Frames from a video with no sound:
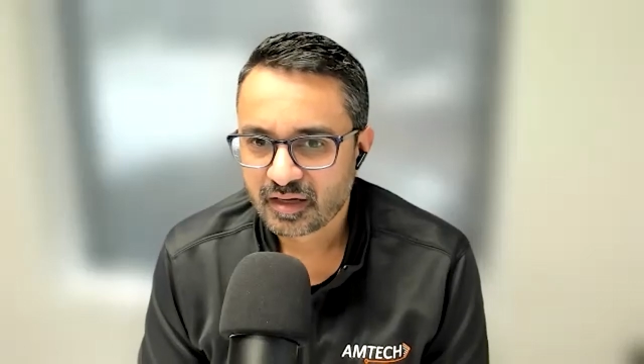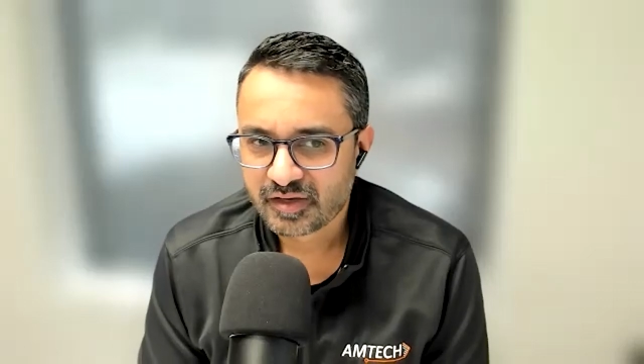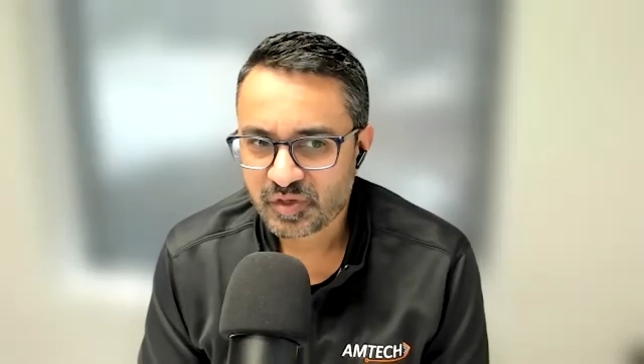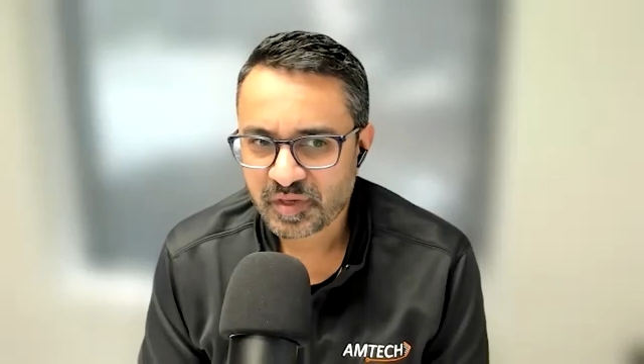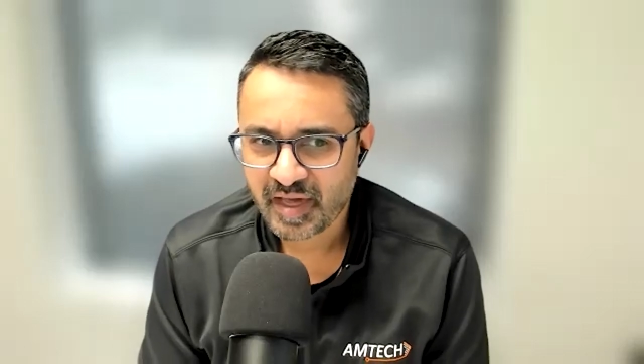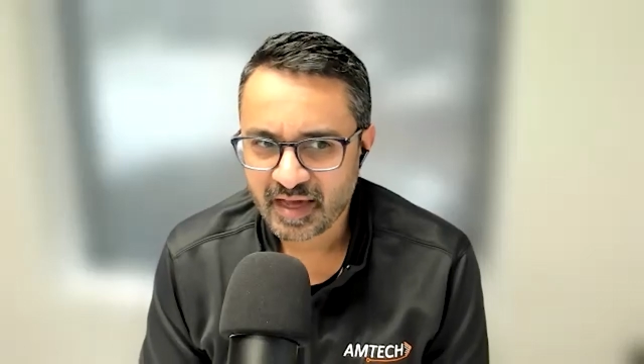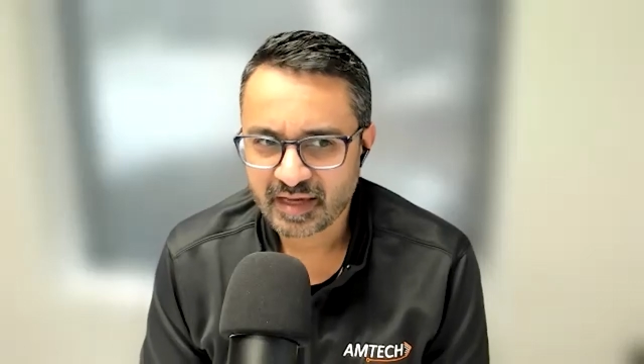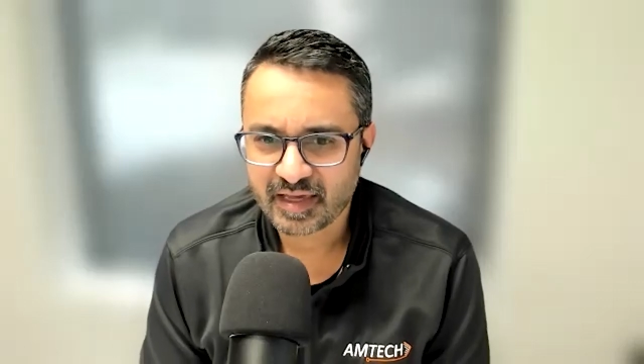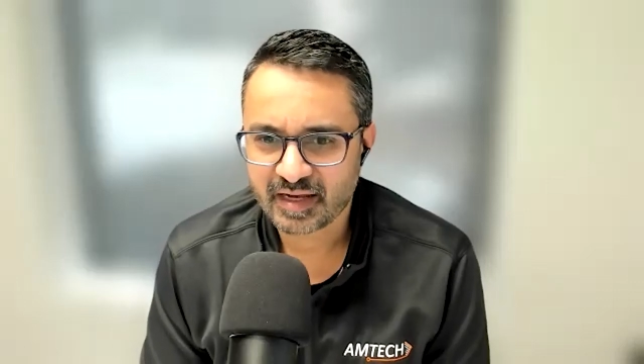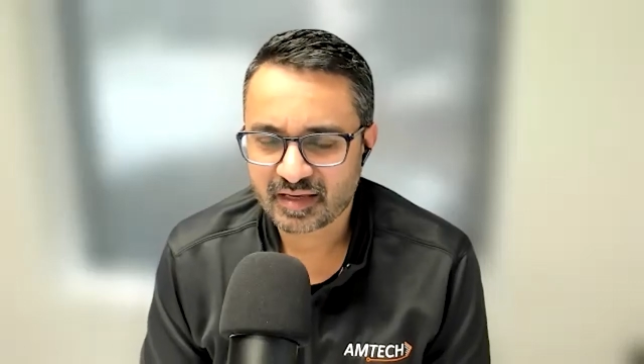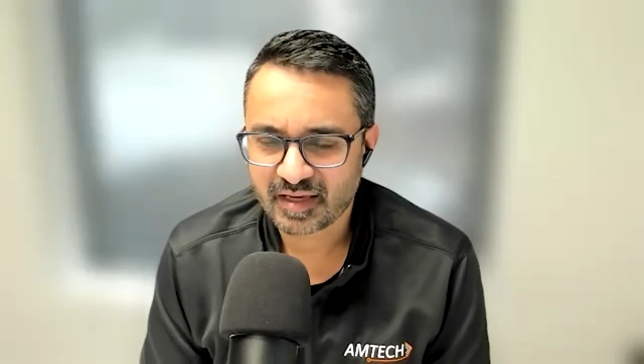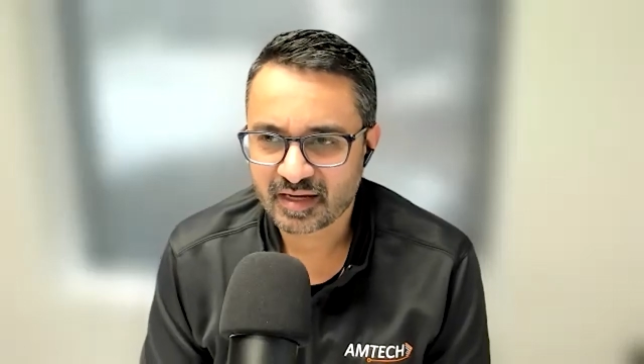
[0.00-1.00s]
you can't
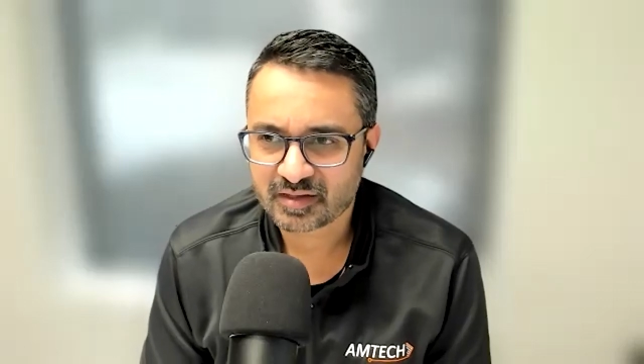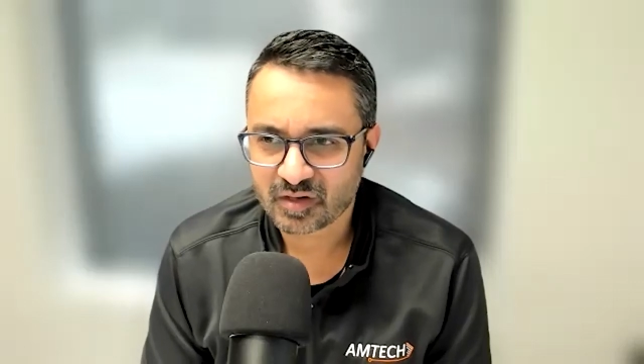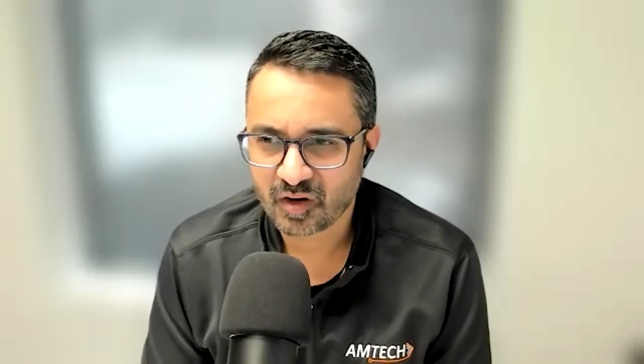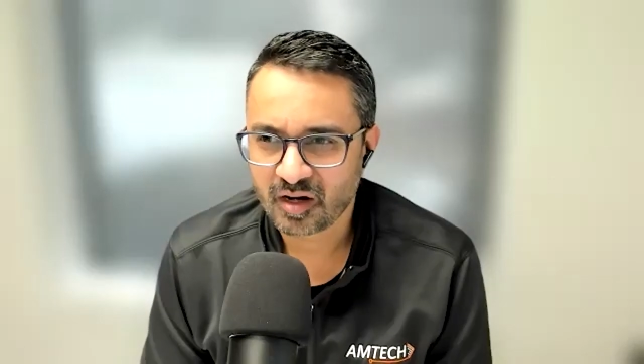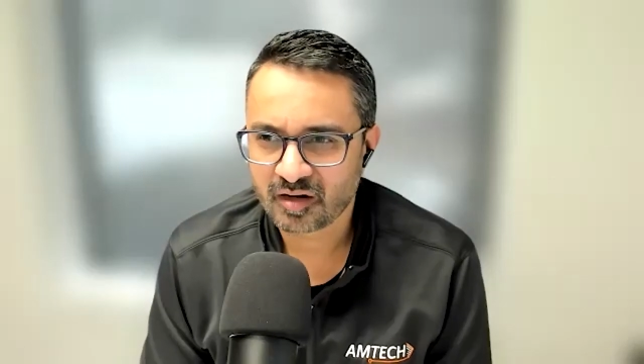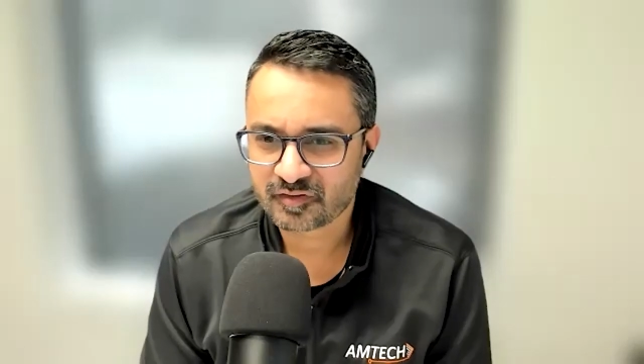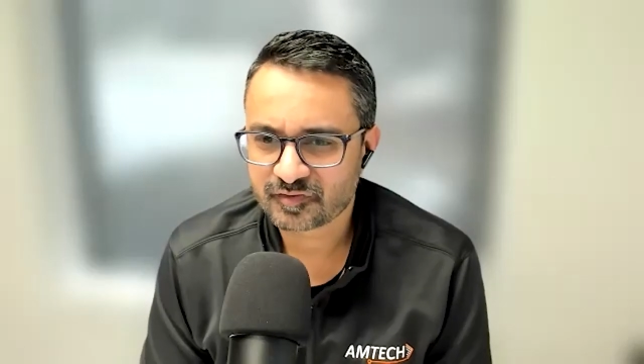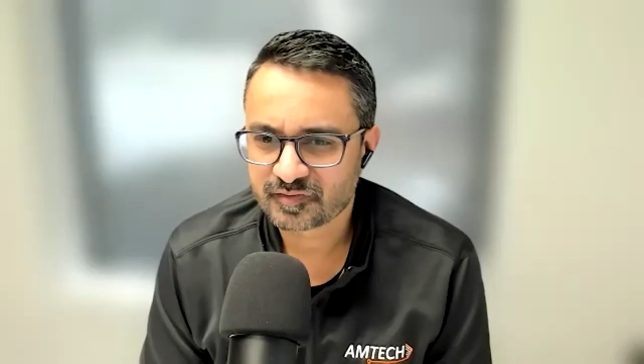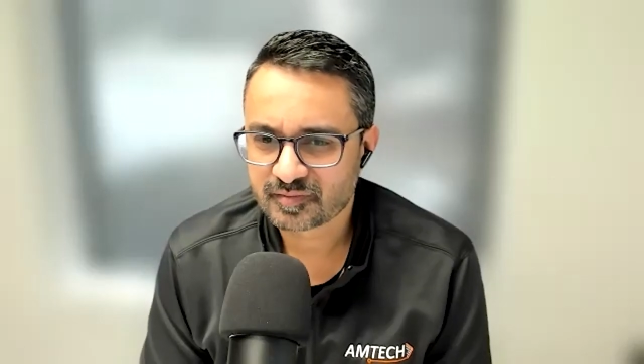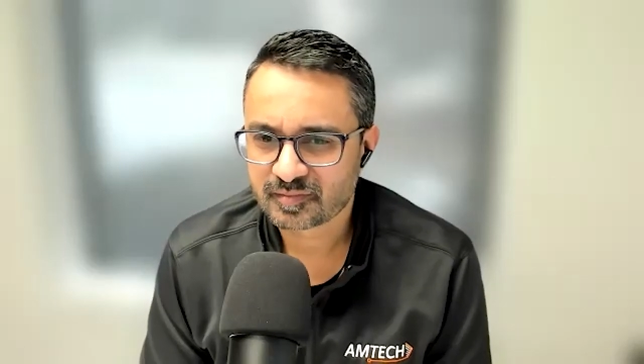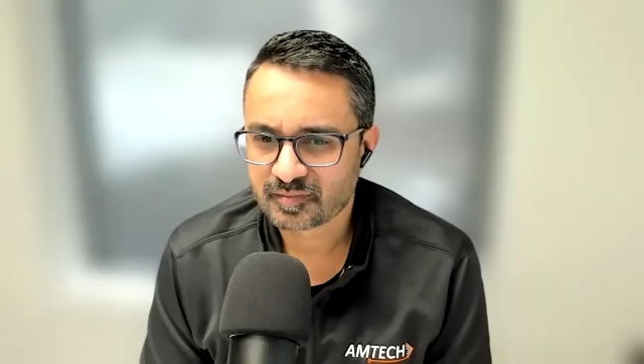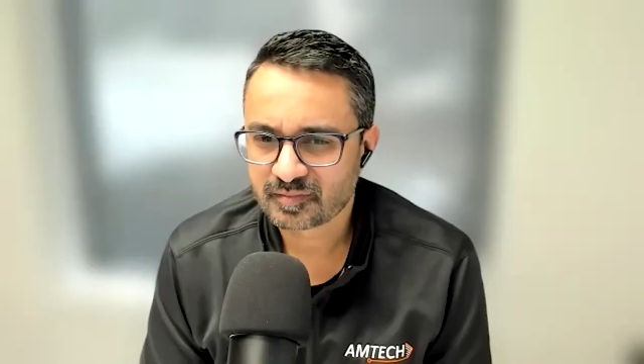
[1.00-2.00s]
get kicked off
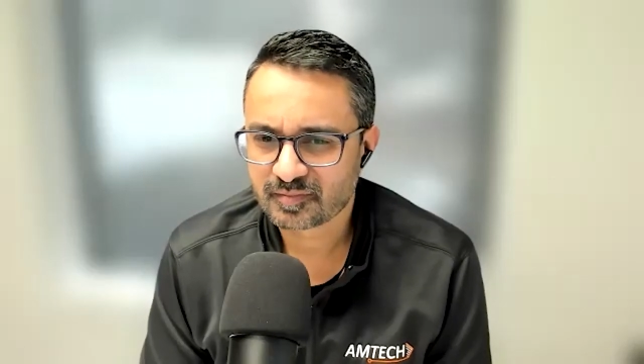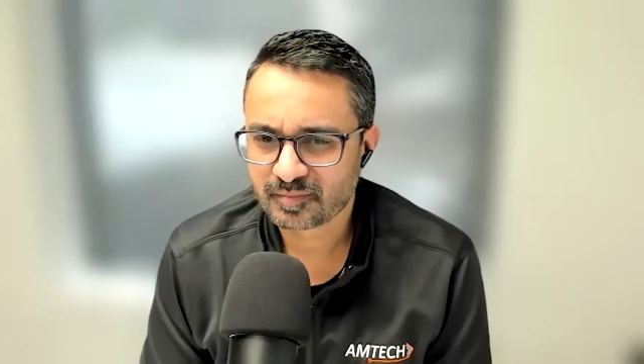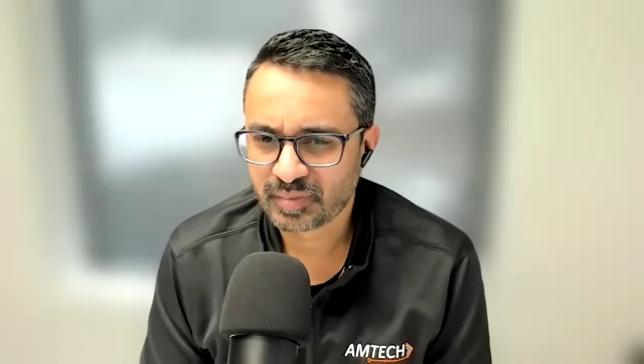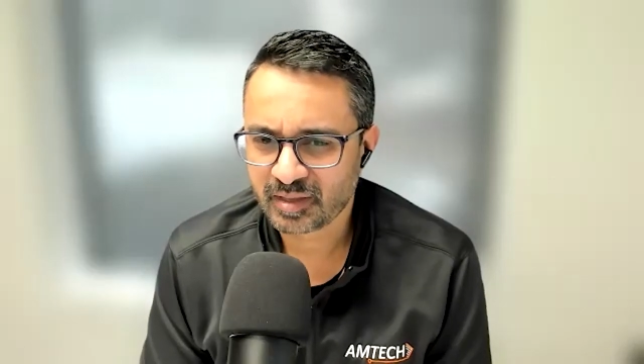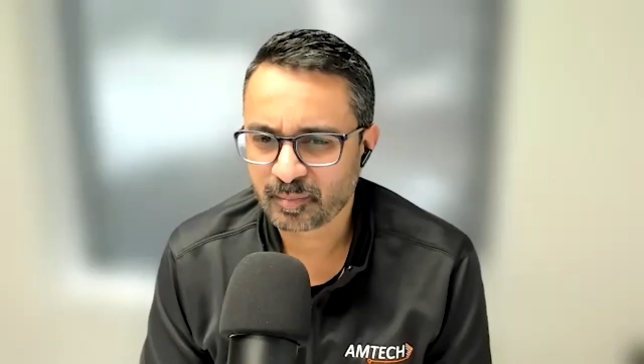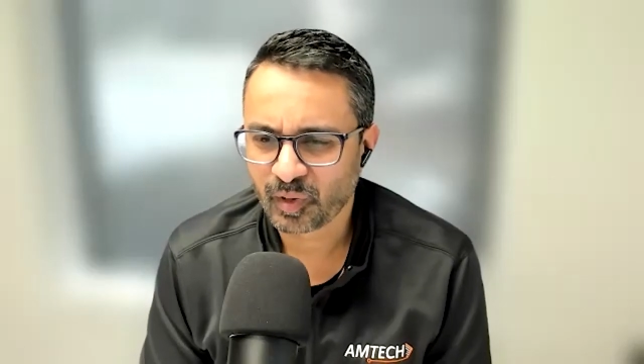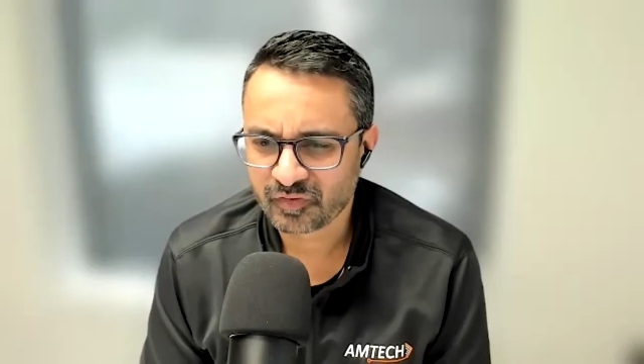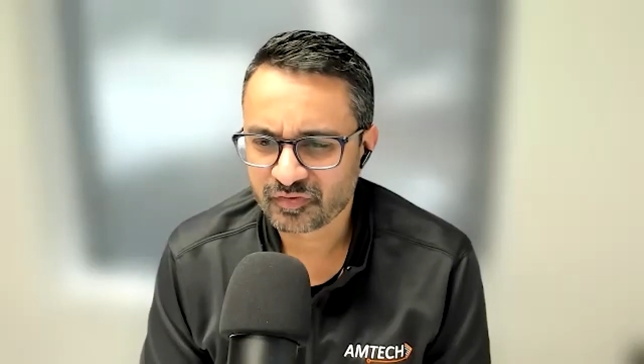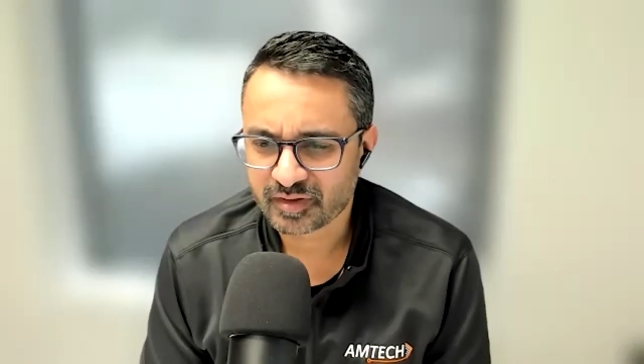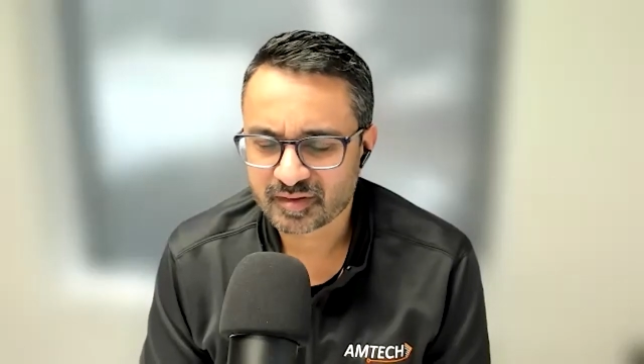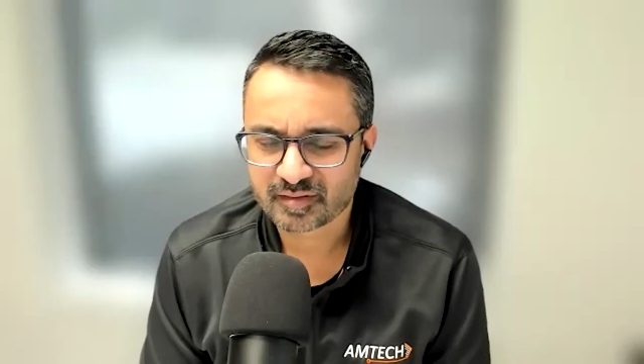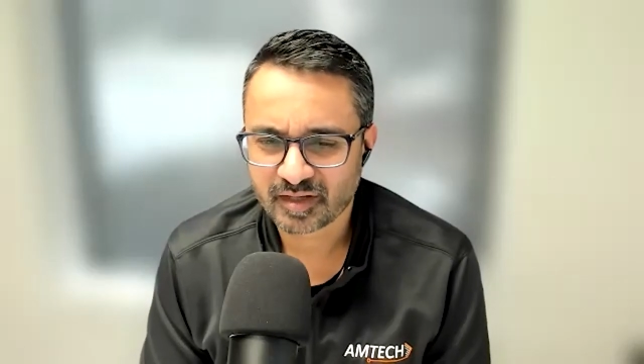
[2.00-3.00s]
being perfect.